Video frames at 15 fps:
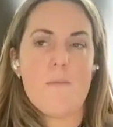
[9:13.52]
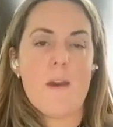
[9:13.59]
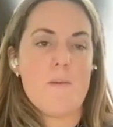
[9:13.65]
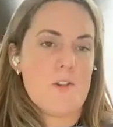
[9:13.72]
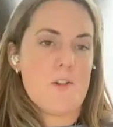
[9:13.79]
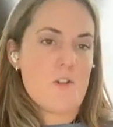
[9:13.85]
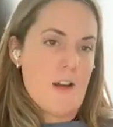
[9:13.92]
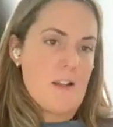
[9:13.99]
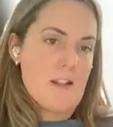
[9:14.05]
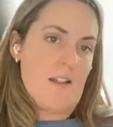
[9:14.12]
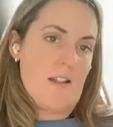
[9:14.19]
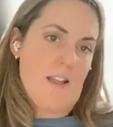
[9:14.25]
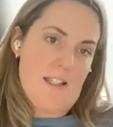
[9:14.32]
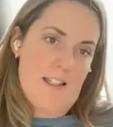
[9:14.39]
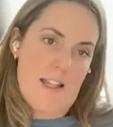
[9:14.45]
maybe trying to
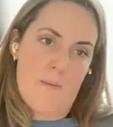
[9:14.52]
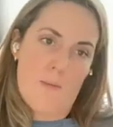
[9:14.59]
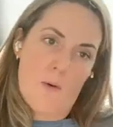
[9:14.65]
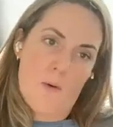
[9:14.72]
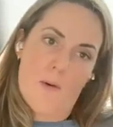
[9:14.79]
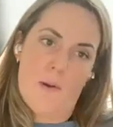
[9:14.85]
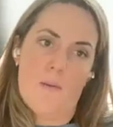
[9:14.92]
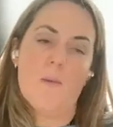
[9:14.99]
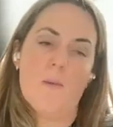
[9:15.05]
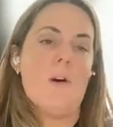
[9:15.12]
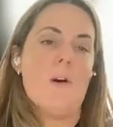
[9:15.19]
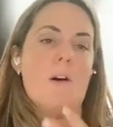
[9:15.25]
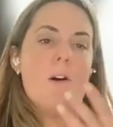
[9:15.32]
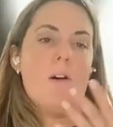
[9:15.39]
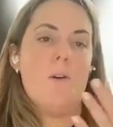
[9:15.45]
like demo a bit
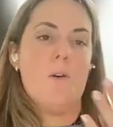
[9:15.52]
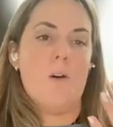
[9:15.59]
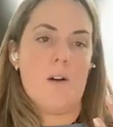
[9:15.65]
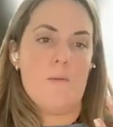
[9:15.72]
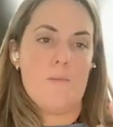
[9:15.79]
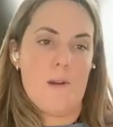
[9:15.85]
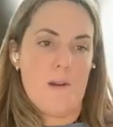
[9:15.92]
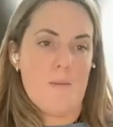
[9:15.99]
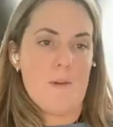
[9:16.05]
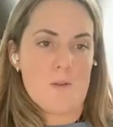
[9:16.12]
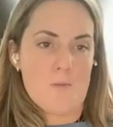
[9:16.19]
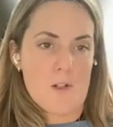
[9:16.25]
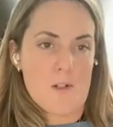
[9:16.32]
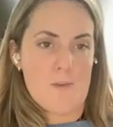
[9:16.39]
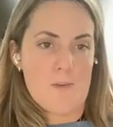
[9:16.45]
more or be much
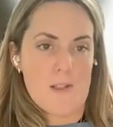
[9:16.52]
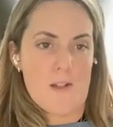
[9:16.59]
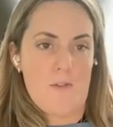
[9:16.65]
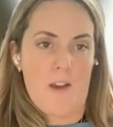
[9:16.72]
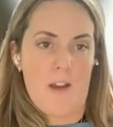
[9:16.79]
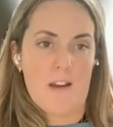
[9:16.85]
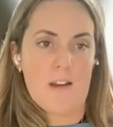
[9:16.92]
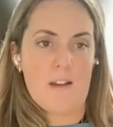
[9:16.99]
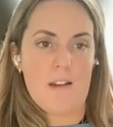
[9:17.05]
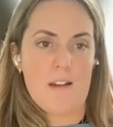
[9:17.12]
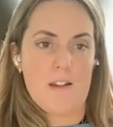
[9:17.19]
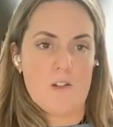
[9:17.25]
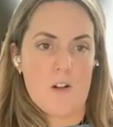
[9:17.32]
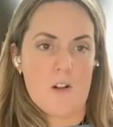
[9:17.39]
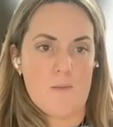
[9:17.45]
more specific
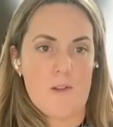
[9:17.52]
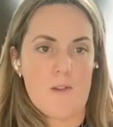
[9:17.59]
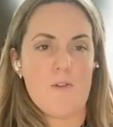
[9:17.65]
in terms of,